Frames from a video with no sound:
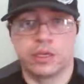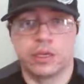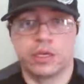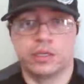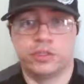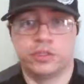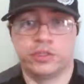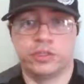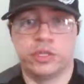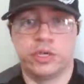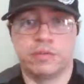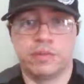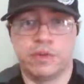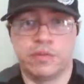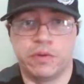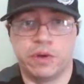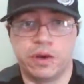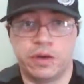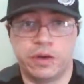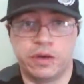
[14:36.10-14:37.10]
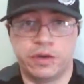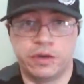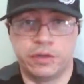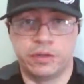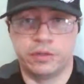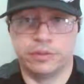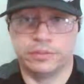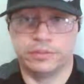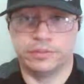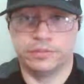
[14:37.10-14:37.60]
Get your dummy water,
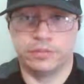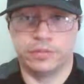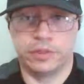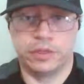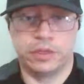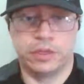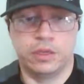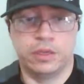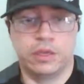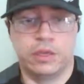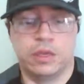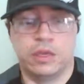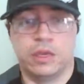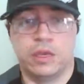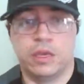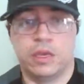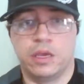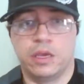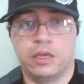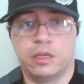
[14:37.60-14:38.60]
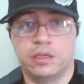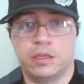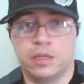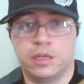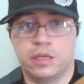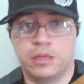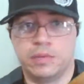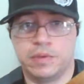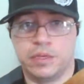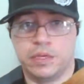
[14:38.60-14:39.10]
and
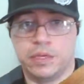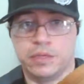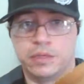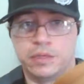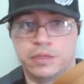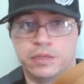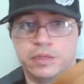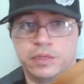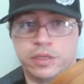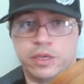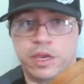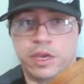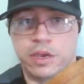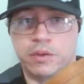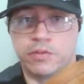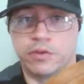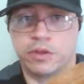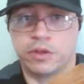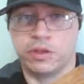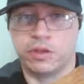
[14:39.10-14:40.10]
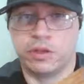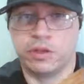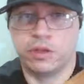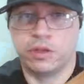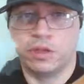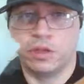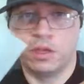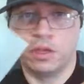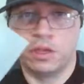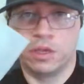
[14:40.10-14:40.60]
let me get this in camera,
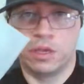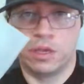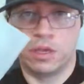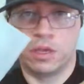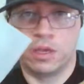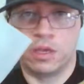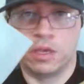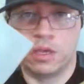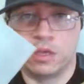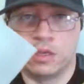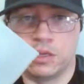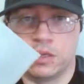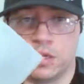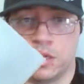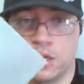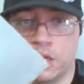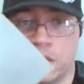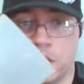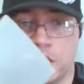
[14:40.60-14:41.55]
and